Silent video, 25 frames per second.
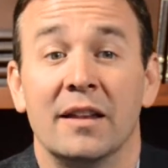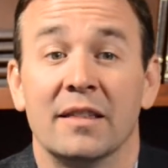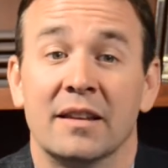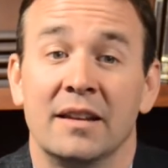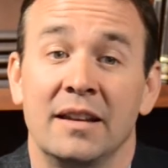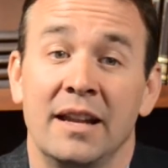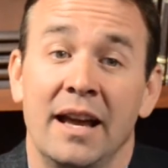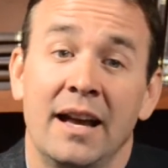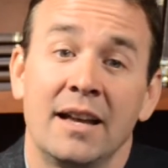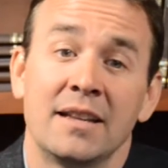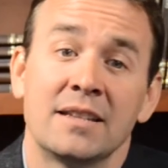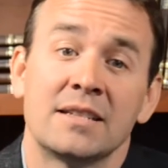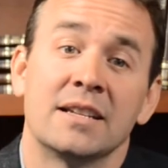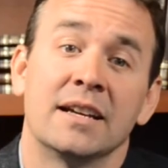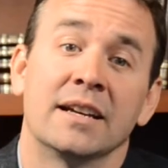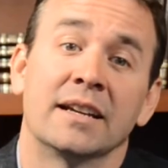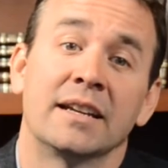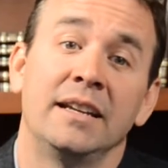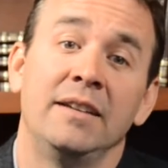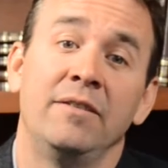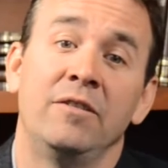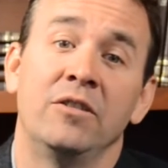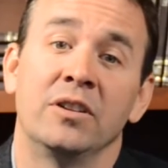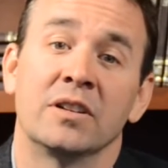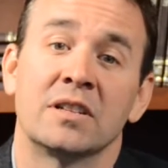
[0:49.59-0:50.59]
The
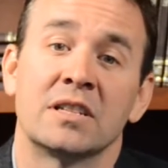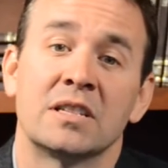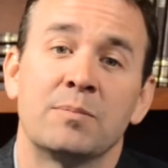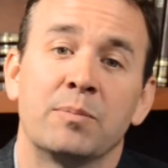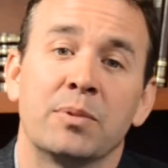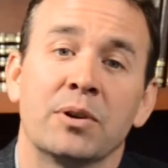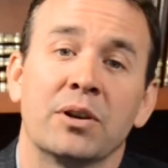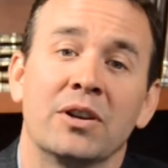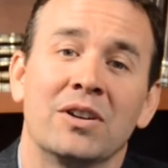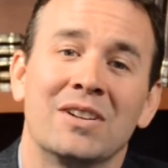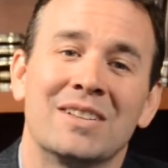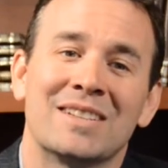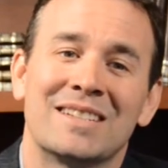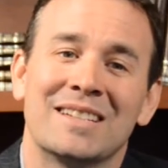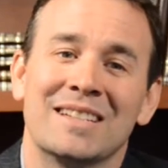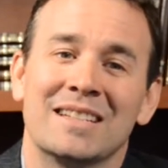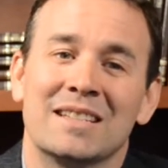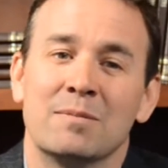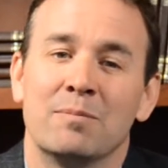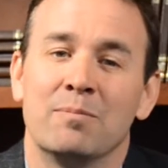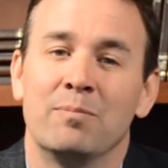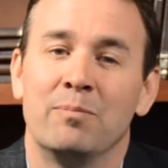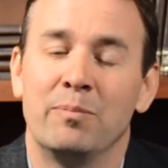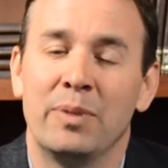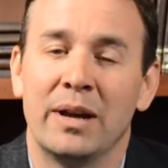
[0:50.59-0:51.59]
NASDAQ even experienced
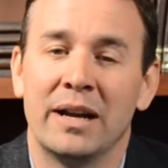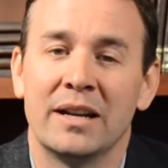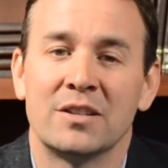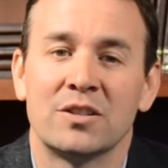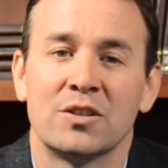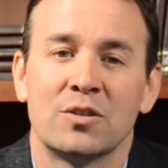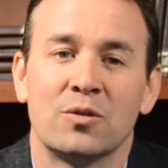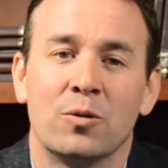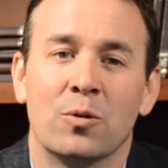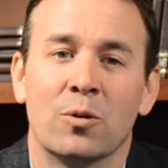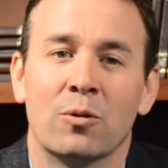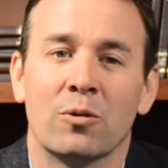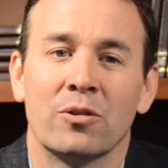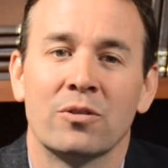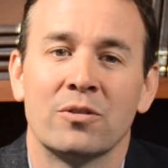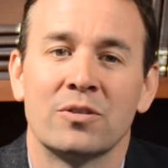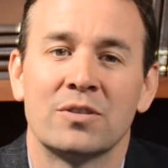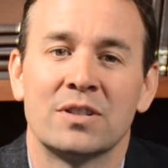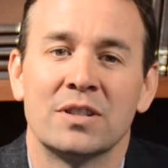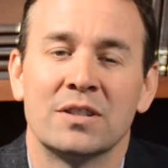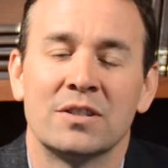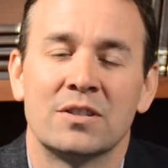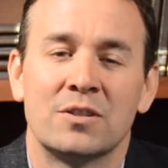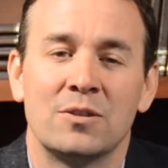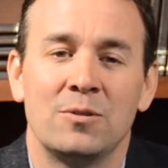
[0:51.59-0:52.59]
its best quarter
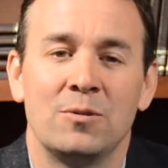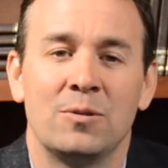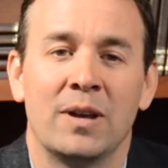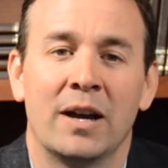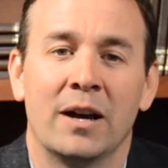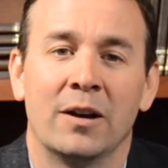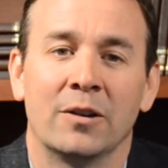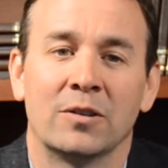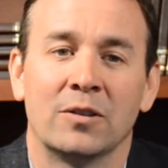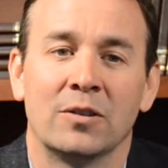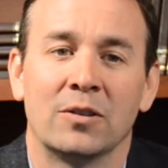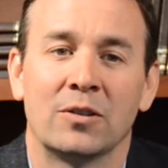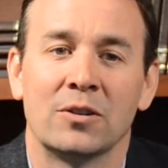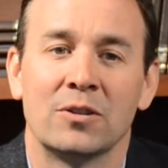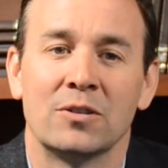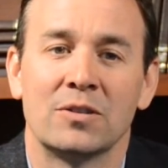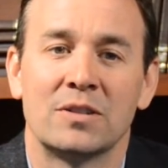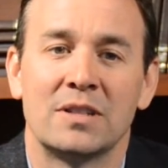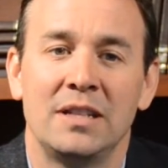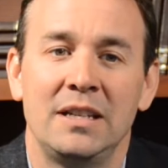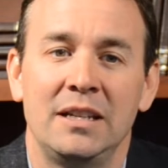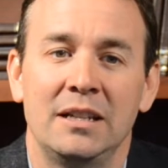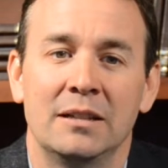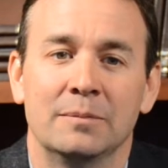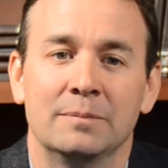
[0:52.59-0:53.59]
since
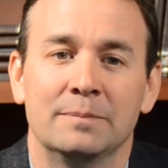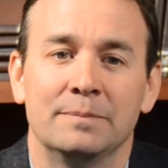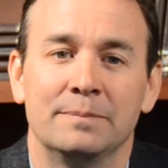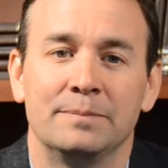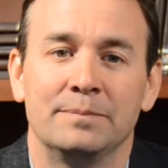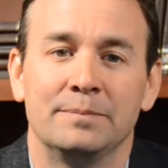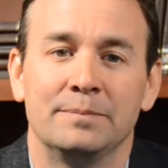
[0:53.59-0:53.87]
2013.